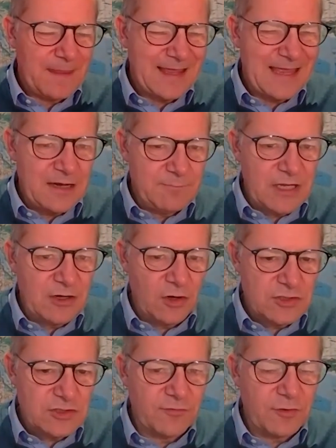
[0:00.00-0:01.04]
again,
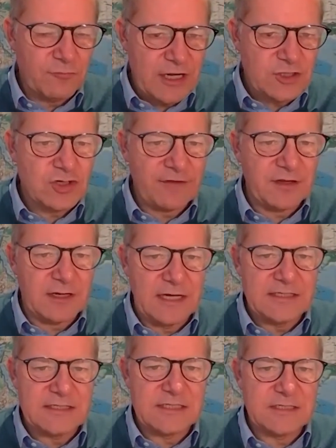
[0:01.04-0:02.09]
because of the red traffic
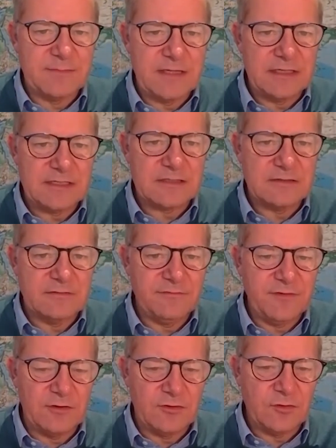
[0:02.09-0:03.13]
light system in this
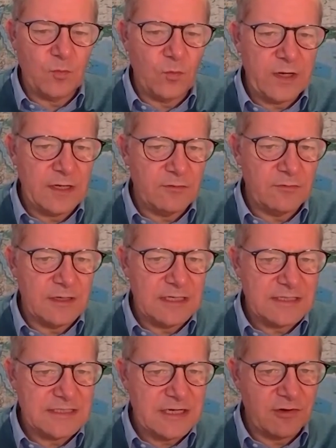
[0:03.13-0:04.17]
fund, we don't
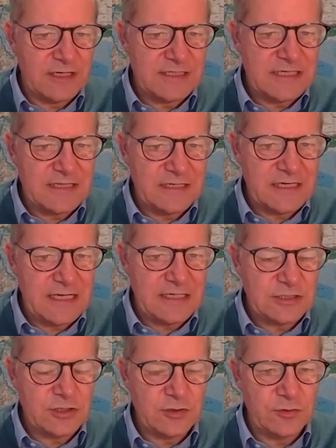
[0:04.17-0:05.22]
necessarily see the need
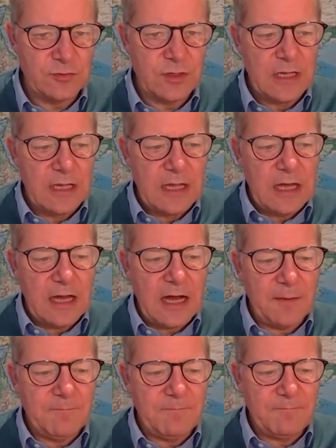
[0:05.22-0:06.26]
to
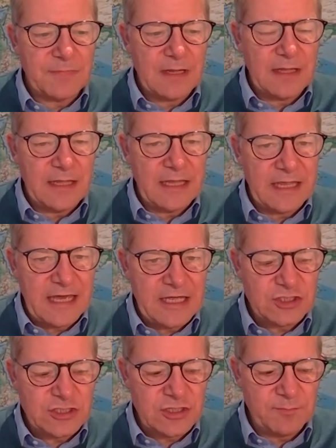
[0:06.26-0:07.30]

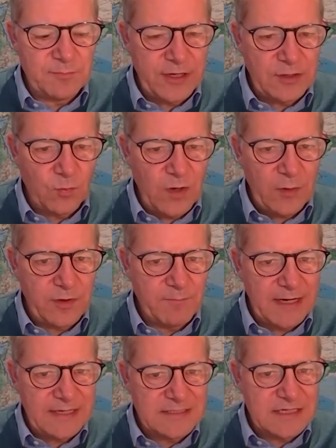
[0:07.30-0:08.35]
engage to the point where we
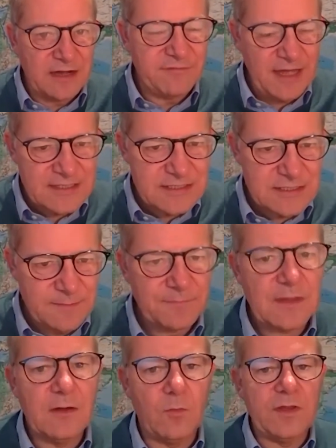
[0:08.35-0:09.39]
might divest
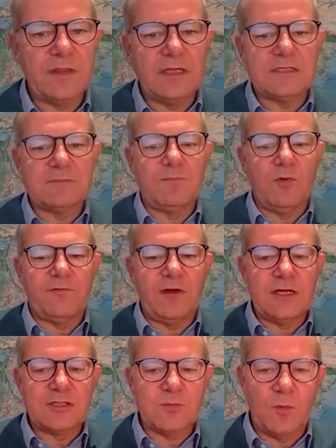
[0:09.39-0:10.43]
with these
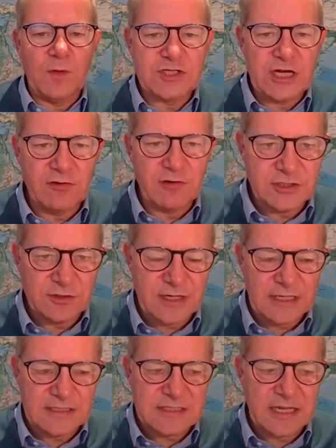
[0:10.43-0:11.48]
portfolios. What we're generally
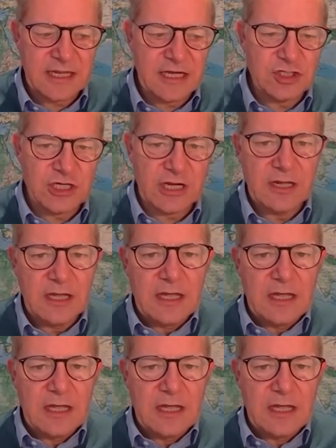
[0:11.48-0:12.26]
doing is engaging